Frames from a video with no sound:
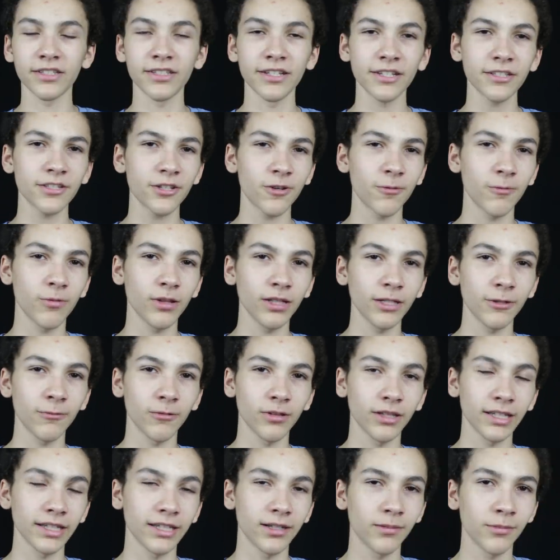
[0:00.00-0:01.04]
Snakes are really
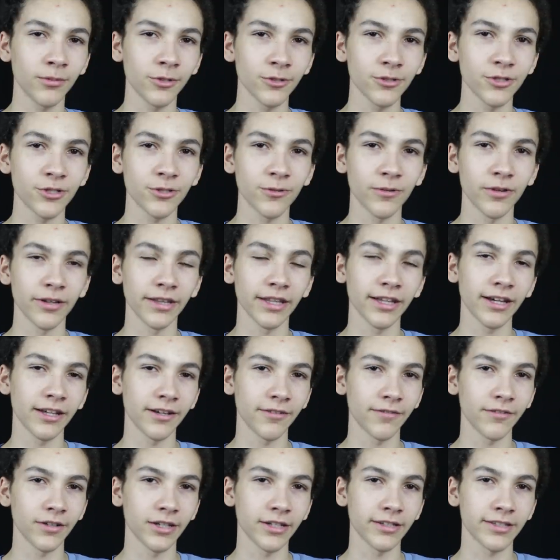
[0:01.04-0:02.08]
relatable to a
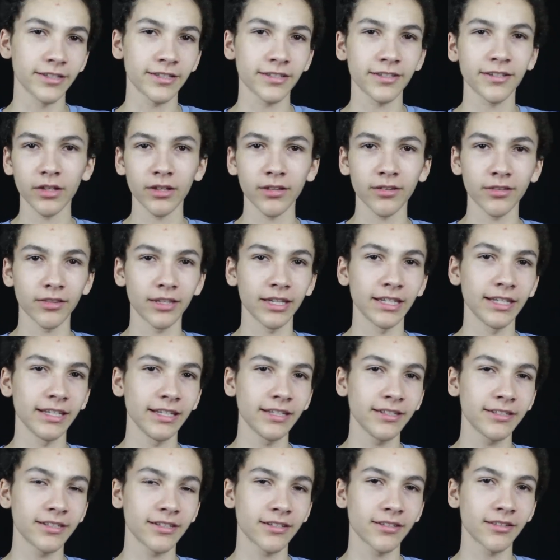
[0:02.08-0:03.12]
lot of us. They
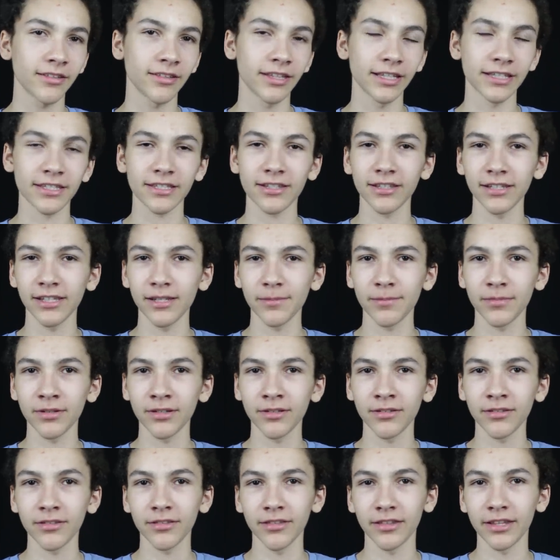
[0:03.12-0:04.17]
eat, they sleep,
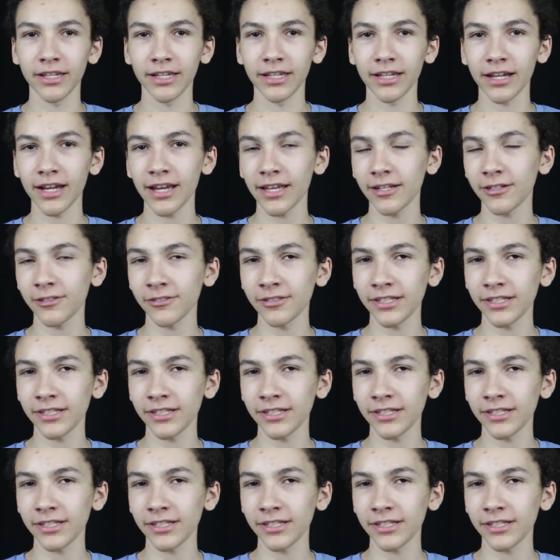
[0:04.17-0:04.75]
they hide